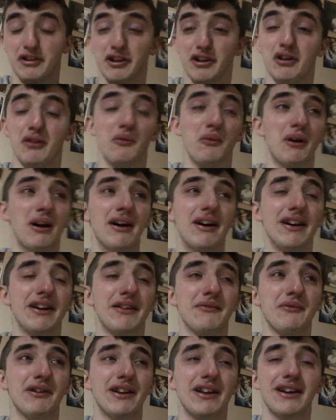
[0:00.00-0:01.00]
don't want
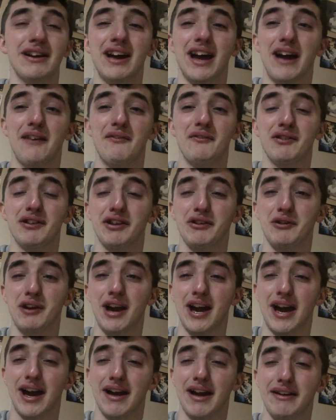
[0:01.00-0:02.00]
anyone to have what you
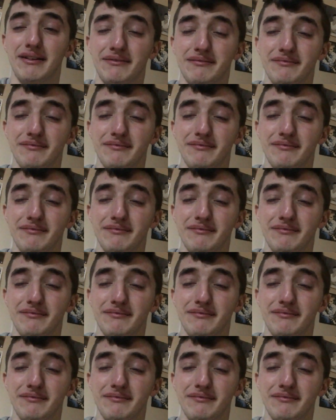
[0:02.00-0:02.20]
had.